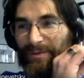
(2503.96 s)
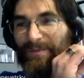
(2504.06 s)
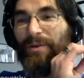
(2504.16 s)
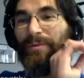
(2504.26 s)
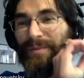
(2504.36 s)

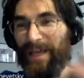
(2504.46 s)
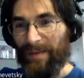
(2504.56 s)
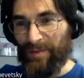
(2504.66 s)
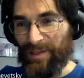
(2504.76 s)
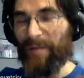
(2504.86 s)

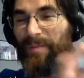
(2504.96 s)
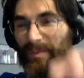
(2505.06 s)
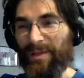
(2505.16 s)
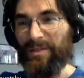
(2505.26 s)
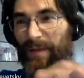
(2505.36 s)
GameStop,
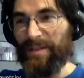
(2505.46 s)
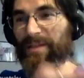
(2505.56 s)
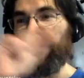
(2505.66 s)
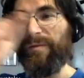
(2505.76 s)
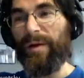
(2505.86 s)
people expecting
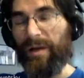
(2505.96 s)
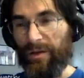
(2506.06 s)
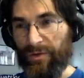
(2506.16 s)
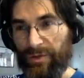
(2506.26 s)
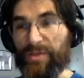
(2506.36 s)
stuff about
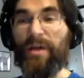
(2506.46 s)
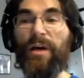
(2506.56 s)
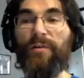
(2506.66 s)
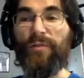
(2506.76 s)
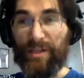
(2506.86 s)
others.
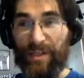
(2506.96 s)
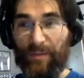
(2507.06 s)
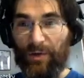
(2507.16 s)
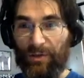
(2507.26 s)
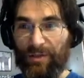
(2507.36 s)
Real estate
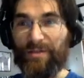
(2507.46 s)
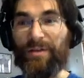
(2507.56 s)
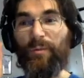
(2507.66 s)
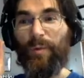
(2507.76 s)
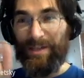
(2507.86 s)
market,
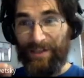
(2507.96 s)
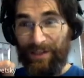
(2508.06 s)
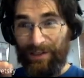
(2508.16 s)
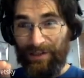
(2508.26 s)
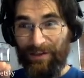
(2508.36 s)
way
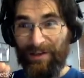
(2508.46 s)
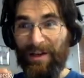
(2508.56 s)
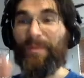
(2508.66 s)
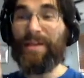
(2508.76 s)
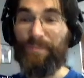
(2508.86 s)
stickier,
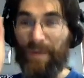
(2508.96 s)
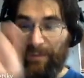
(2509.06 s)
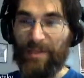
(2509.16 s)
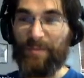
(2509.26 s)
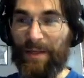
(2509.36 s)
but
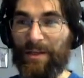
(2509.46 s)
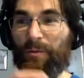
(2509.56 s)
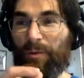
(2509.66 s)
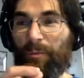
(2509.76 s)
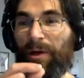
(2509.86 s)
people expecting
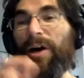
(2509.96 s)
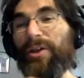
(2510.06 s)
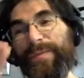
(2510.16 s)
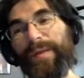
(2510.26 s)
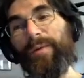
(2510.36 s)
where
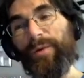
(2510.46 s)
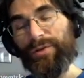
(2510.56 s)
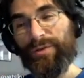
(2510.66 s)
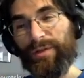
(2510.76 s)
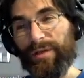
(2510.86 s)
other people
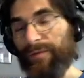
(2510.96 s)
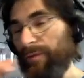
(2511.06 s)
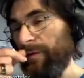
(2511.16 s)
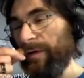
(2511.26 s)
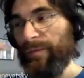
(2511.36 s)
want to live.
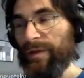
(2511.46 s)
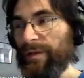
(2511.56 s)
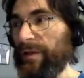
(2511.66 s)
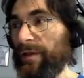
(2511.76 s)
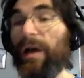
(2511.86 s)
Or I'm
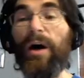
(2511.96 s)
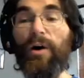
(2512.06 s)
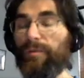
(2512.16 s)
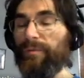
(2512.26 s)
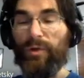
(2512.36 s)
thinking,
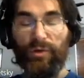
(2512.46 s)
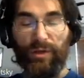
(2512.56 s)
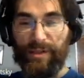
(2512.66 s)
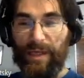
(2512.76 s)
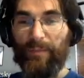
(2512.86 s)

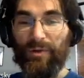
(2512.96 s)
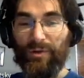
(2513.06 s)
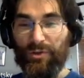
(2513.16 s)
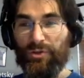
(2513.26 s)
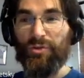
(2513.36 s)
local
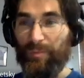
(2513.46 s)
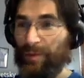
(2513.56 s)
example, YouTube.